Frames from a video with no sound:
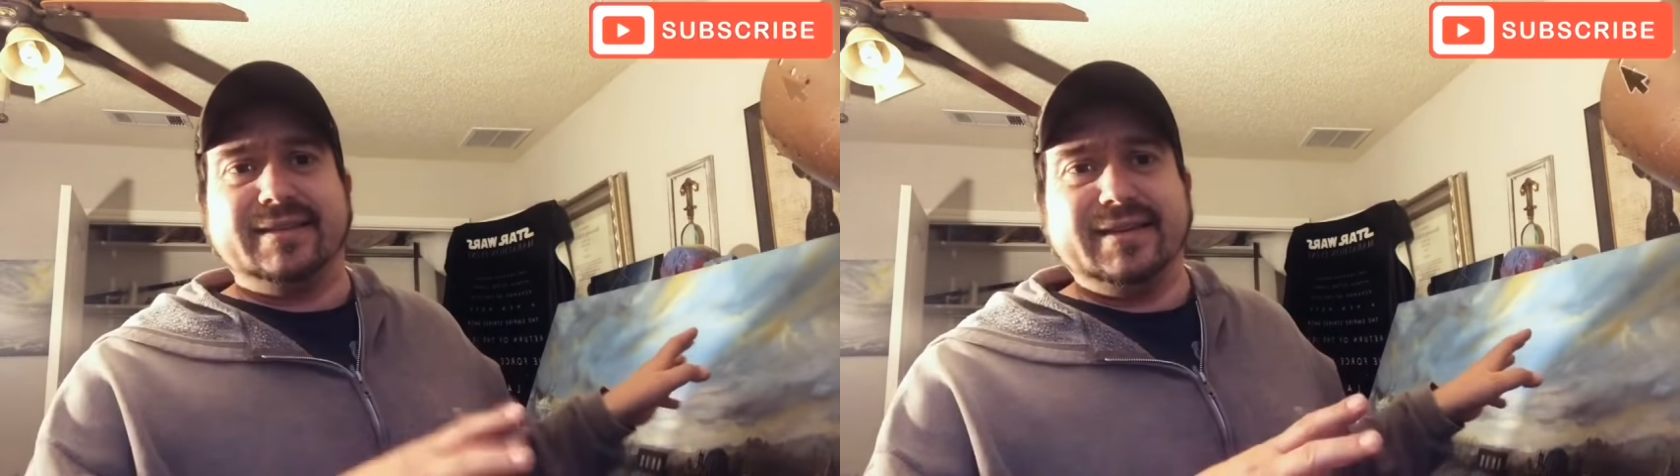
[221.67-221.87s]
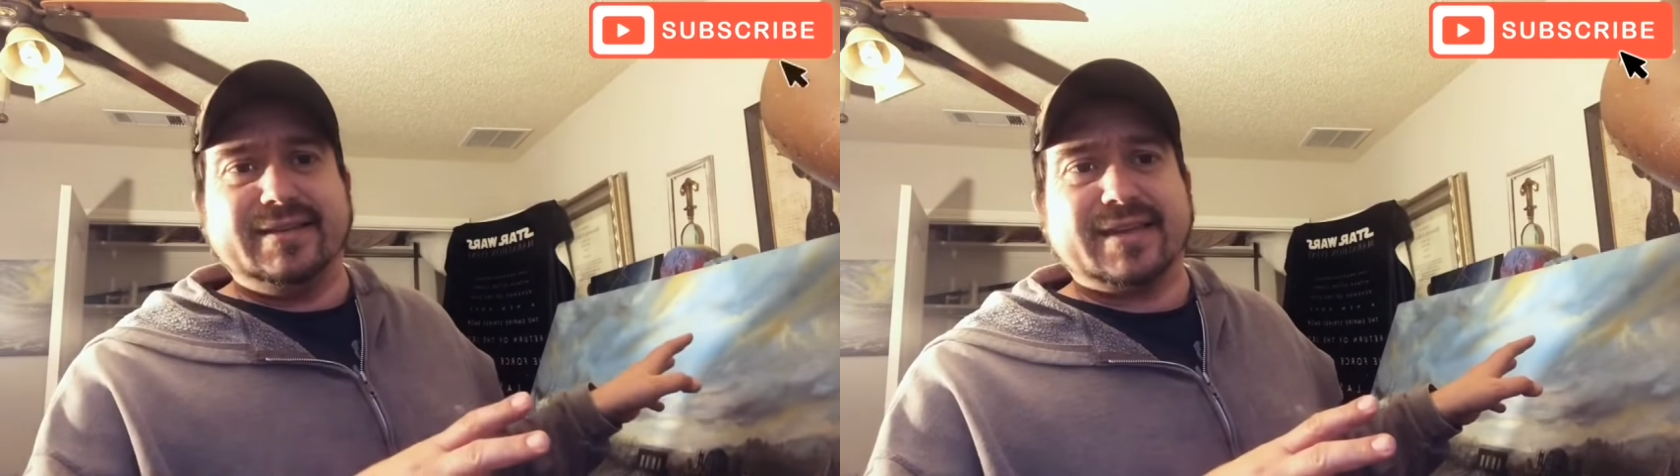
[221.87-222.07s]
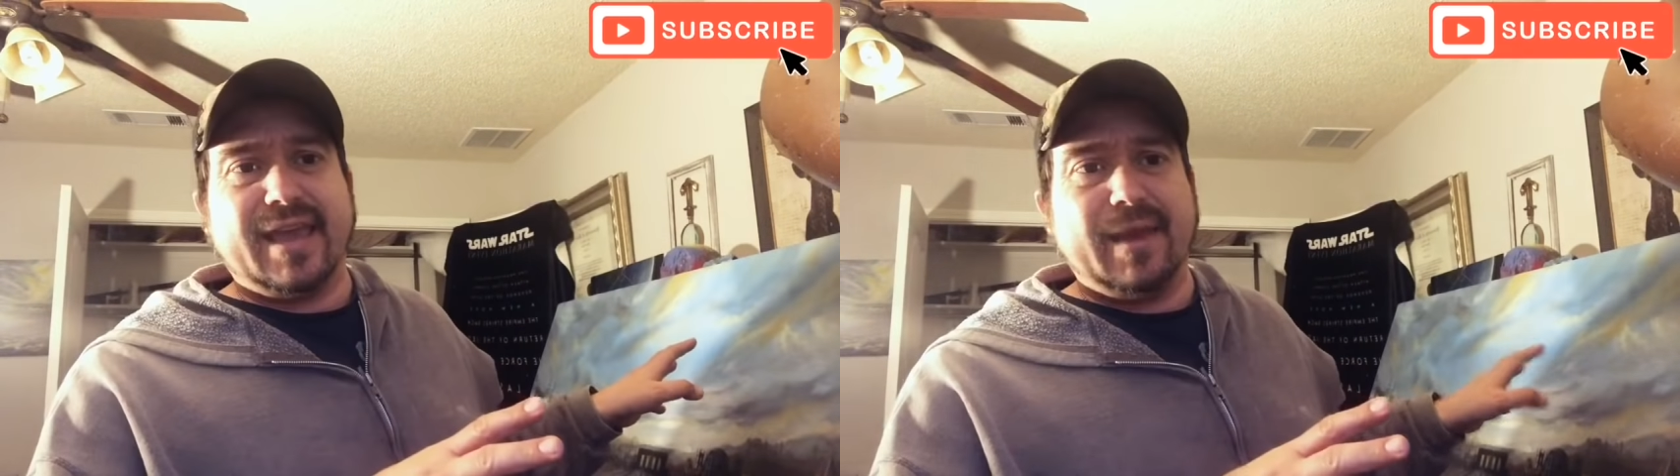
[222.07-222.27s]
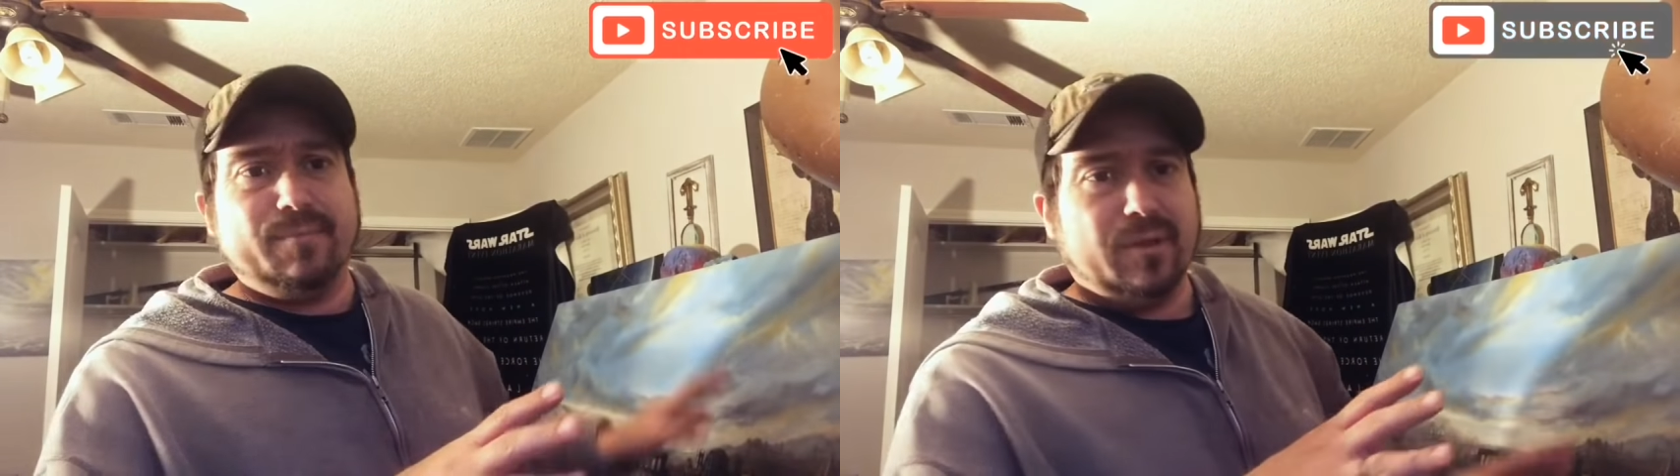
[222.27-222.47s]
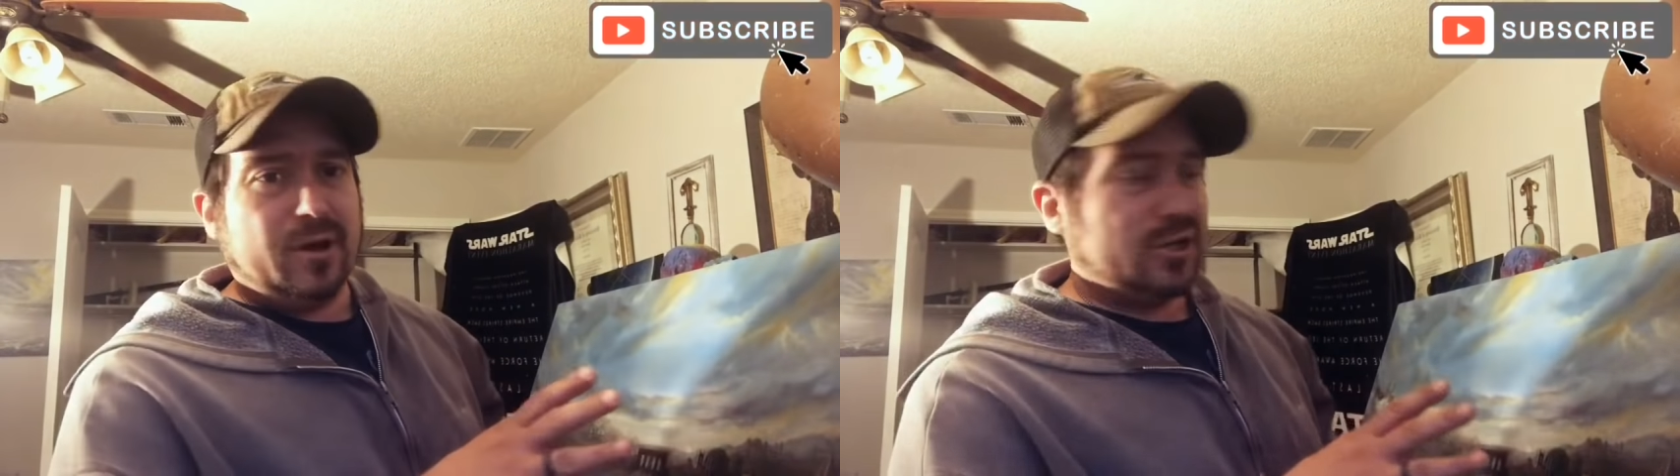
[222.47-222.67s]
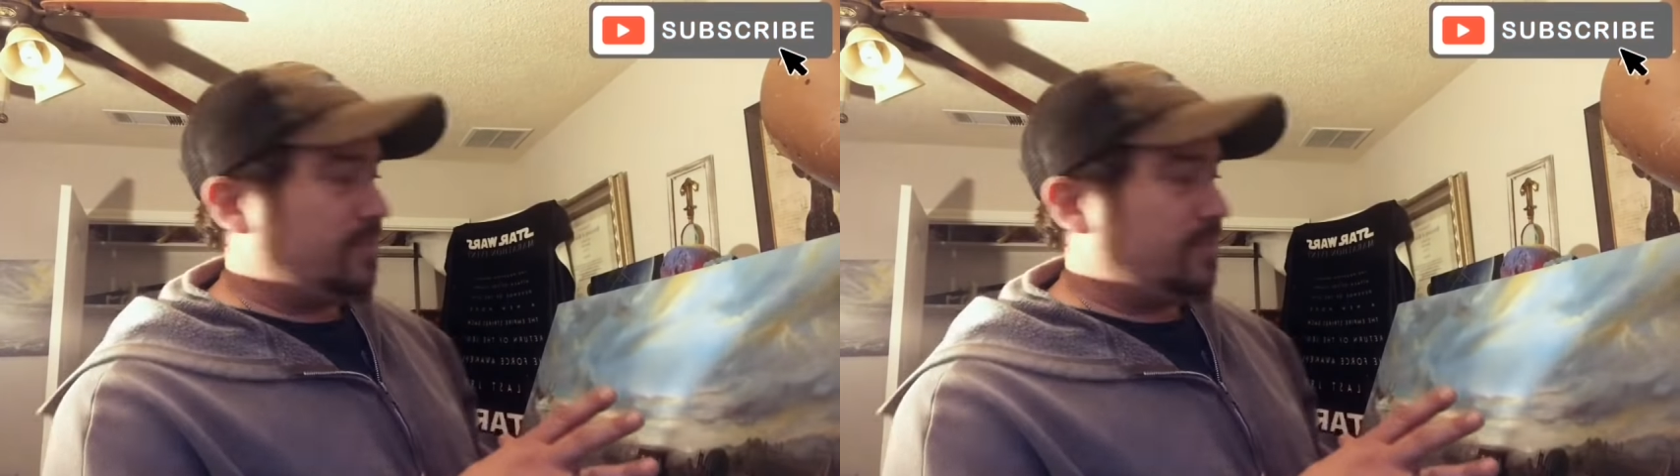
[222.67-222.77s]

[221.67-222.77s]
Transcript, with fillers: cityscape large